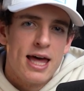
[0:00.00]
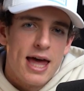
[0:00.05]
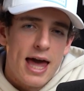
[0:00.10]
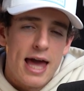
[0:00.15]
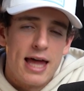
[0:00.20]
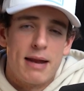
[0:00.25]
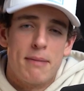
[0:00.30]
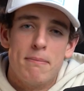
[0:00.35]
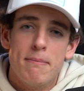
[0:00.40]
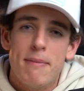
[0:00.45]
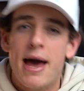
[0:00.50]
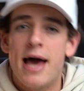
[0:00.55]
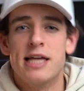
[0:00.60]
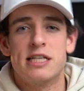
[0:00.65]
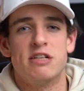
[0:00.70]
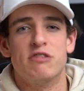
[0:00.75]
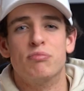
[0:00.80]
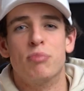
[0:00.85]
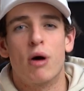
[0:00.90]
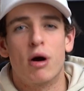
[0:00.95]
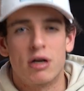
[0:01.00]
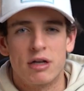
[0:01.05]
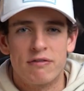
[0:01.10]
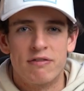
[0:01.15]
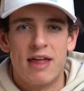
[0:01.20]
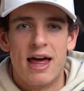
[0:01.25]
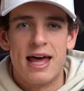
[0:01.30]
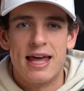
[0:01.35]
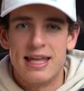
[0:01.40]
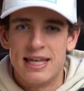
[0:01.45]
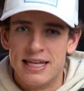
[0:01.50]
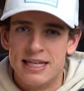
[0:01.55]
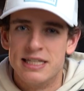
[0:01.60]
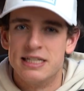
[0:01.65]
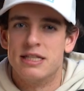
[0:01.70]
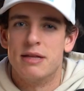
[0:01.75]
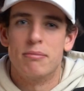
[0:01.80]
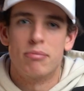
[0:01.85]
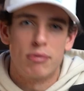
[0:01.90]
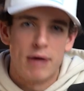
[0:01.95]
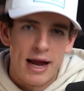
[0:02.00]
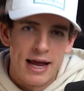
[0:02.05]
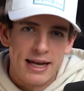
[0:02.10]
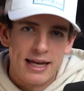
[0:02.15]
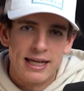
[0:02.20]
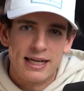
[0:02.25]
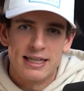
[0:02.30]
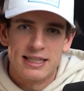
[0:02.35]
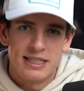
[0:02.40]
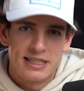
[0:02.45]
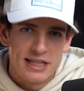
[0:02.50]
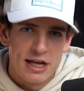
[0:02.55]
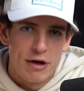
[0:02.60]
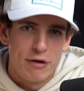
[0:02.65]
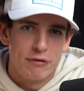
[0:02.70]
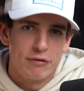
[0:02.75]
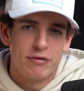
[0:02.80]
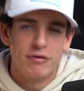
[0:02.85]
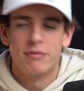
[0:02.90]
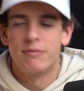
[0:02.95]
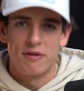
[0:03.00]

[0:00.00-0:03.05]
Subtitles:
And a massive part of that is the branding itself.